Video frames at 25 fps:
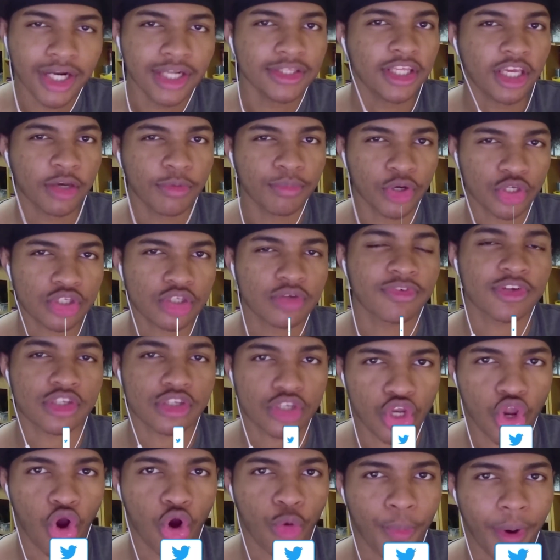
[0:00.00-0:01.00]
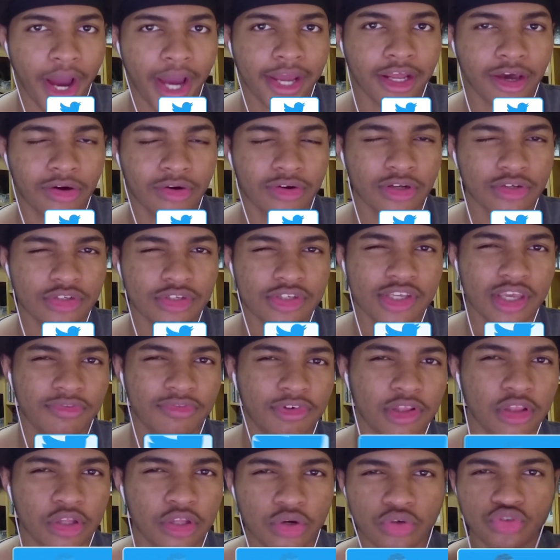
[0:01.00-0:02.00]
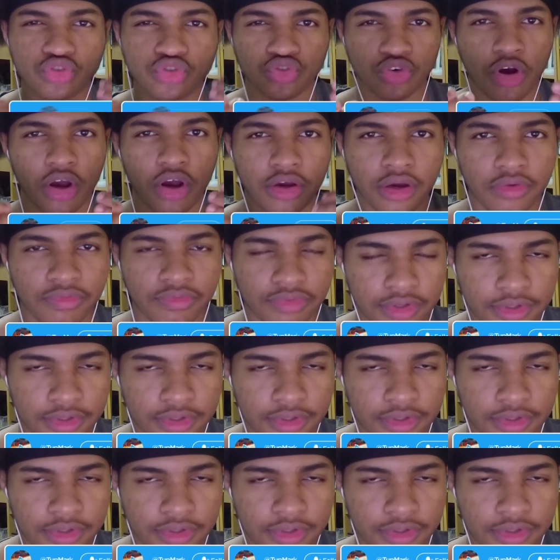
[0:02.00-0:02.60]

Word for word: but I think most of us know by now, and I'll just give a little drawing of